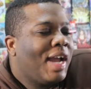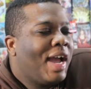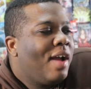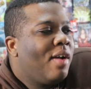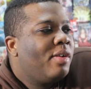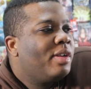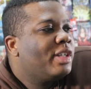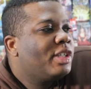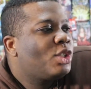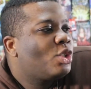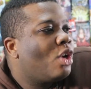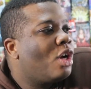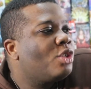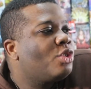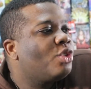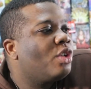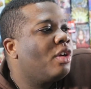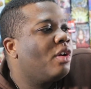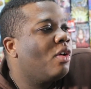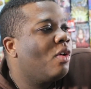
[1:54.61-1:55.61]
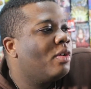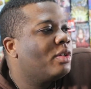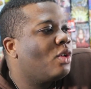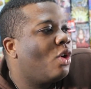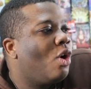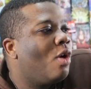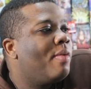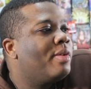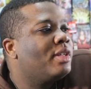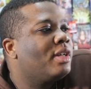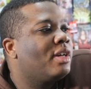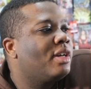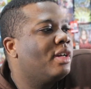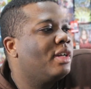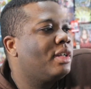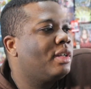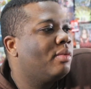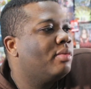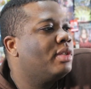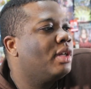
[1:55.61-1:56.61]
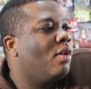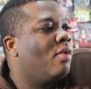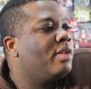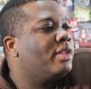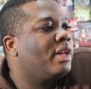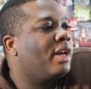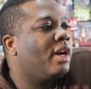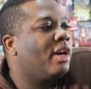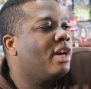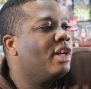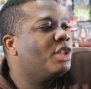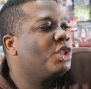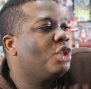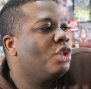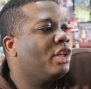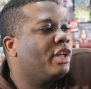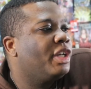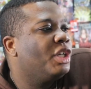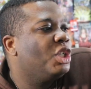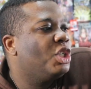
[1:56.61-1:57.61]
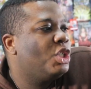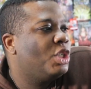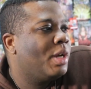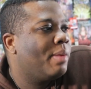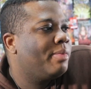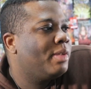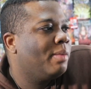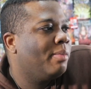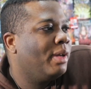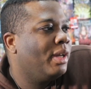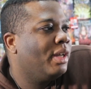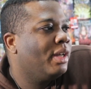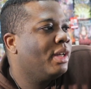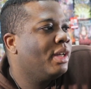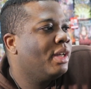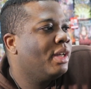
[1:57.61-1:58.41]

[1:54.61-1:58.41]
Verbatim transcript: Oh, the Star Destroyer was always a good, was always like a good looking ship to me.